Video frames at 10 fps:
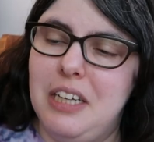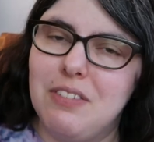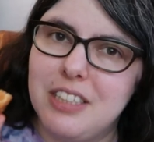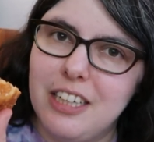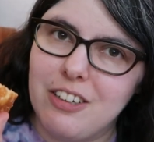You
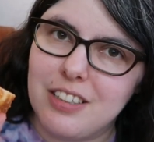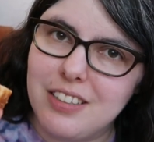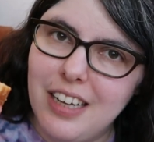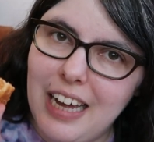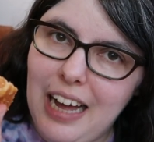can see here
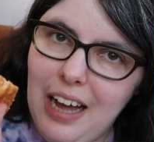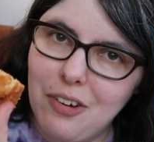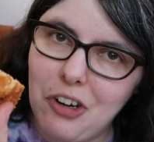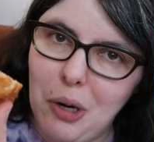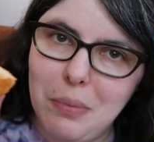just
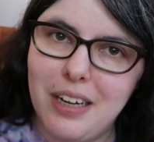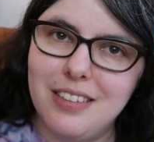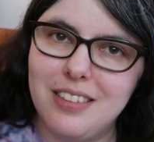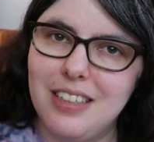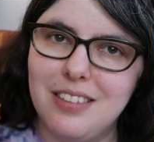how
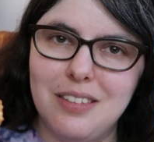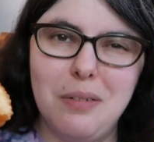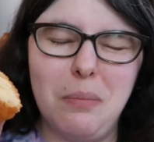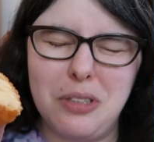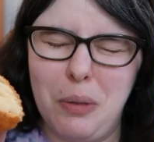caramelized it is.
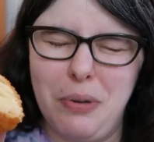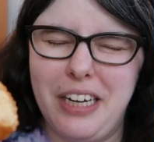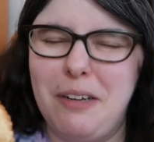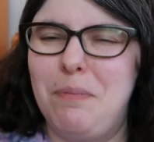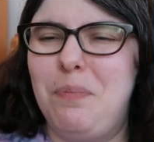So pretty.